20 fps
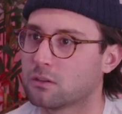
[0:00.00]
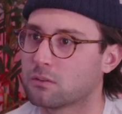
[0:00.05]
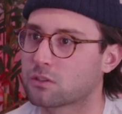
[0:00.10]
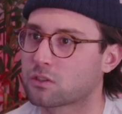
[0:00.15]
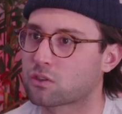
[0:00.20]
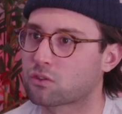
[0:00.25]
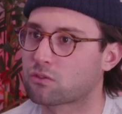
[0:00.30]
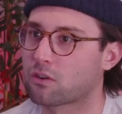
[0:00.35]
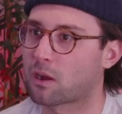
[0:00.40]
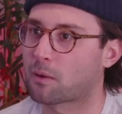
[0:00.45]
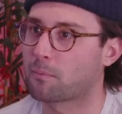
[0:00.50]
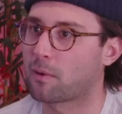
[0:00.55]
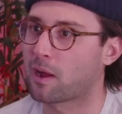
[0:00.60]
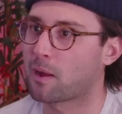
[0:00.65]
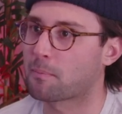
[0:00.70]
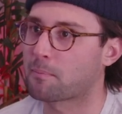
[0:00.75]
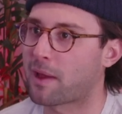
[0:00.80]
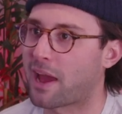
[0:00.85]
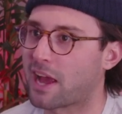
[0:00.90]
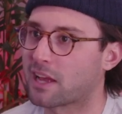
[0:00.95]
He was struck
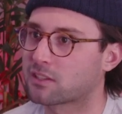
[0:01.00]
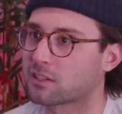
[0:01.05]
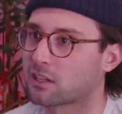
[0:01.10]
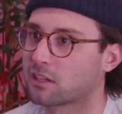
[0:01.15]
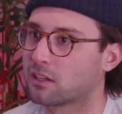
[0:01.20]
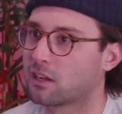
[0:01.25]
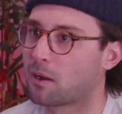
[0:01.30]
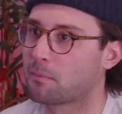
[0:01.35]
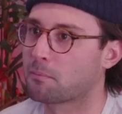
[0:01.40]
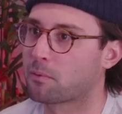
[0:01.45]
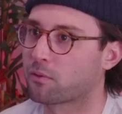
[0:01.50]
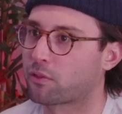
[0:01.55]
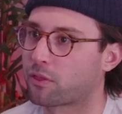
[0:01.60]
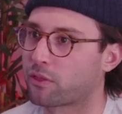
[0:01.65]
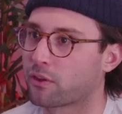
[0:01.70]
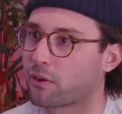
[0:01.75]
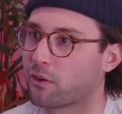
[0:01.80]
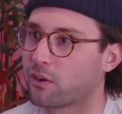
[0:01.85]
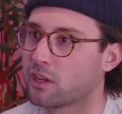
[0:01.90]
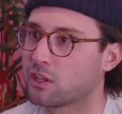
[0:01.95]
by a passing number
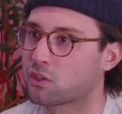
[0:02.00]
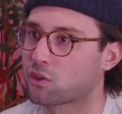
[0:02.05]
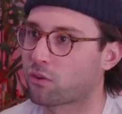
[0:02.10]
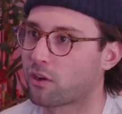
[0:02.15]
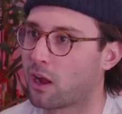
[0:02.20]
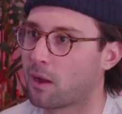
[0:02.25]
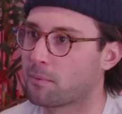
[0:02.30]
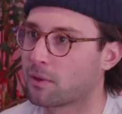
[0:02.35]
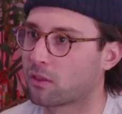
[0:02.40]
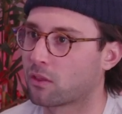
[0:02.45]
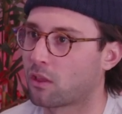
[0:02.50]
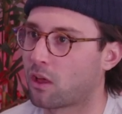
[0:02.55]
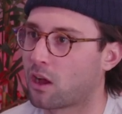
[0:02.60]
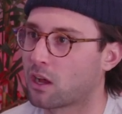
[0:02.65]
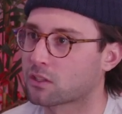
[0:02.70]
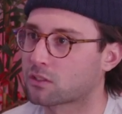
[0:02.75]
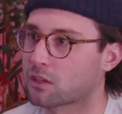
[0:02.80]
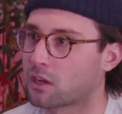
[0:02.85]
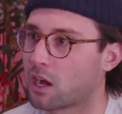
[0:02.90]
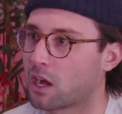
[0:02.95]
30 tram and
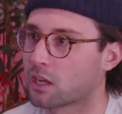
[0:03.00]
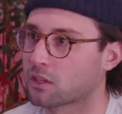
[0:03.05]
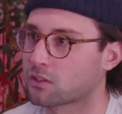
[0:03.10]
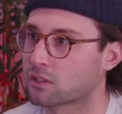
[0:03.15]
lost